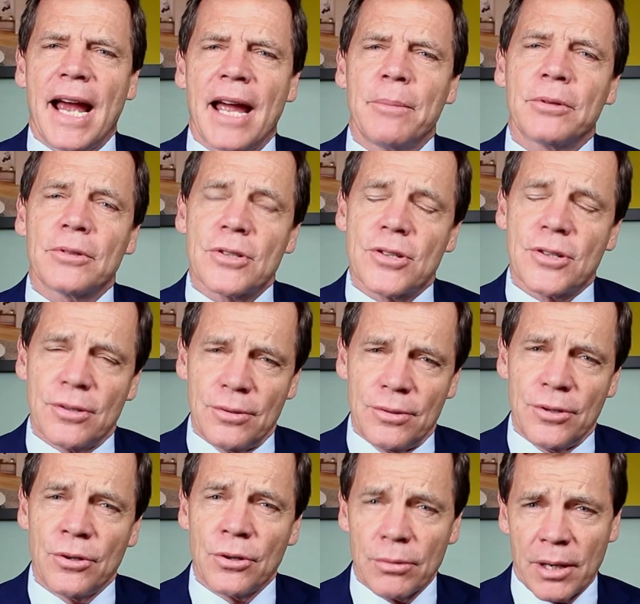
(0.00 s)
able to
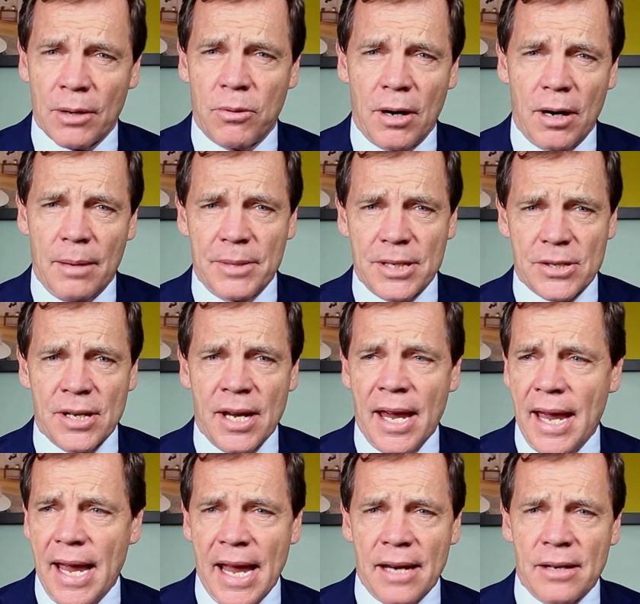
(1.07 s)
suit your requirements
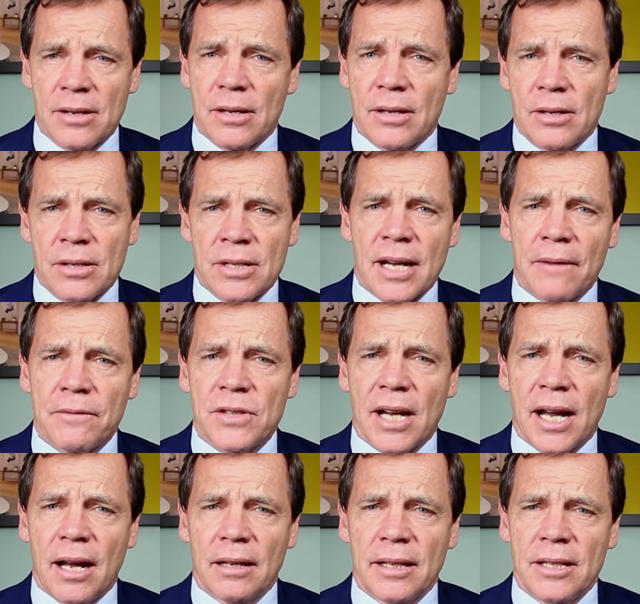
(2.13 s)
and
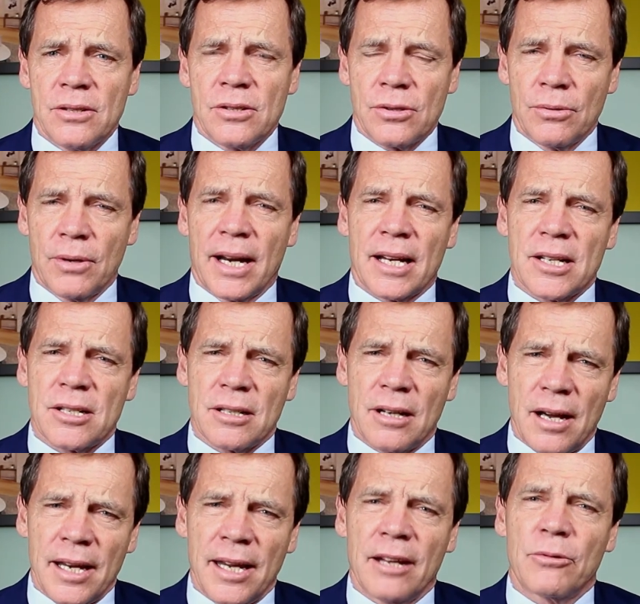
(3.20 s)
dovetail into an
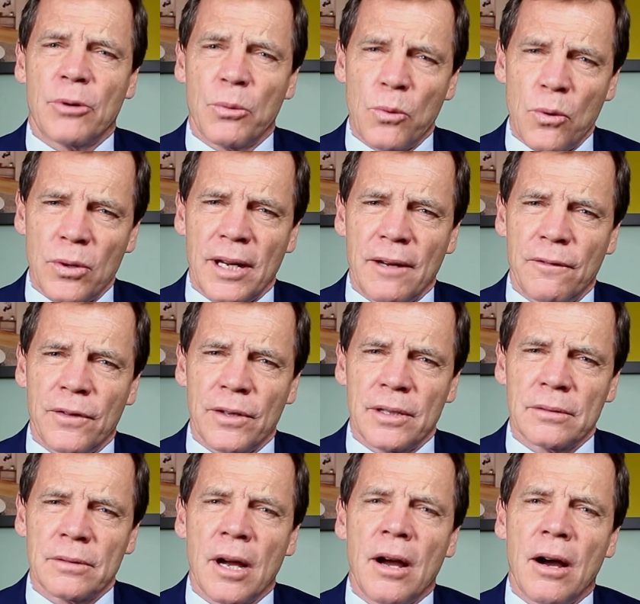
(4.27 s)
exciting and rewarding
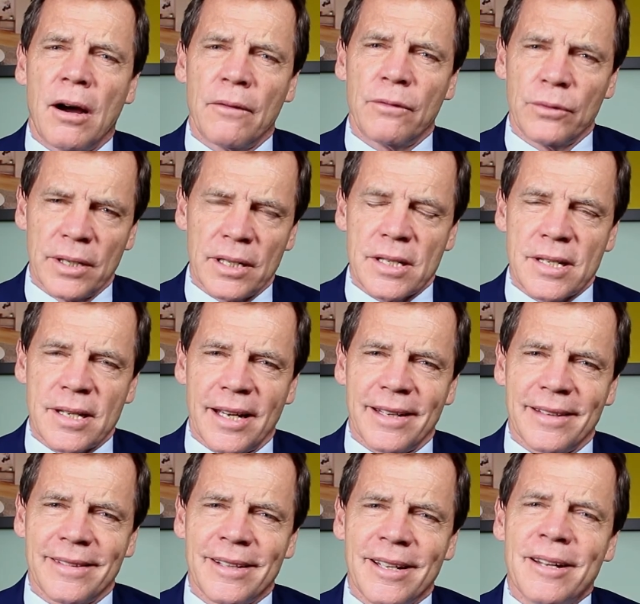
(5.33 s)
field of real
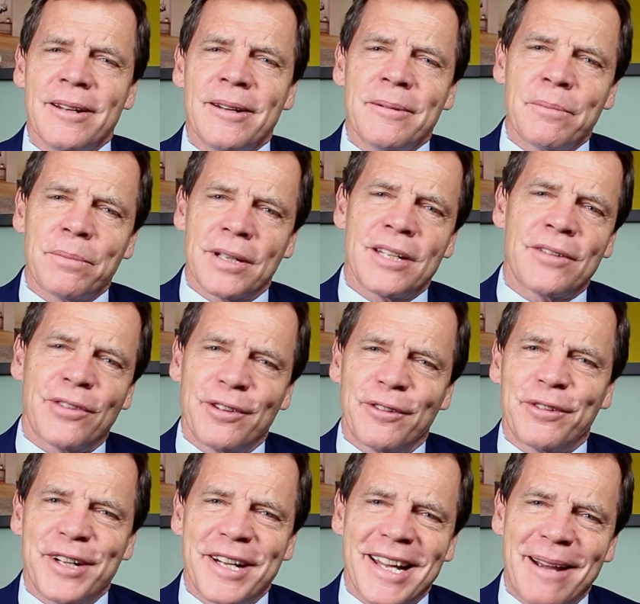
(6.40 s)
estate. Please feel
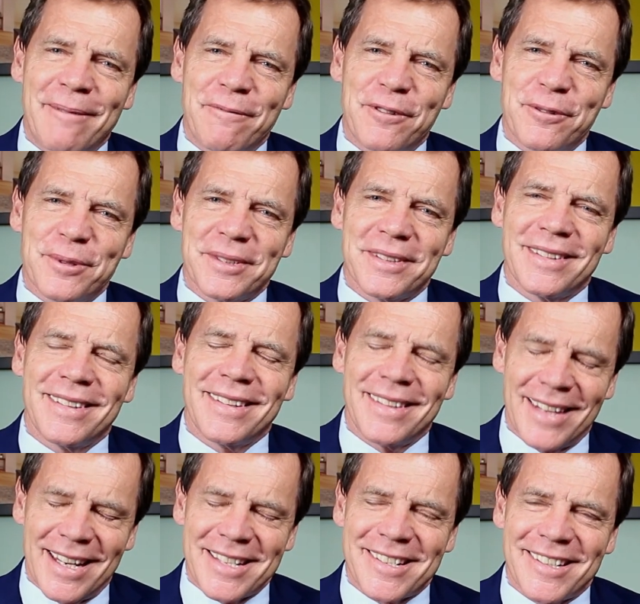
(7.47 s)
free to come forward.
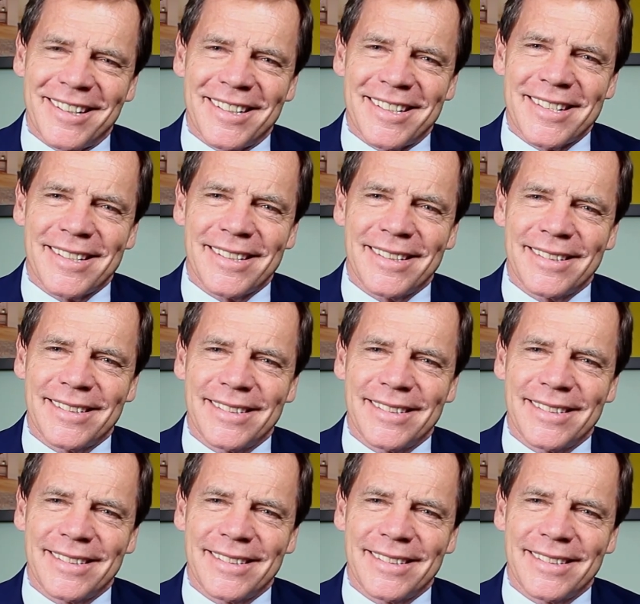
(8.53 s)
Thanks, guys.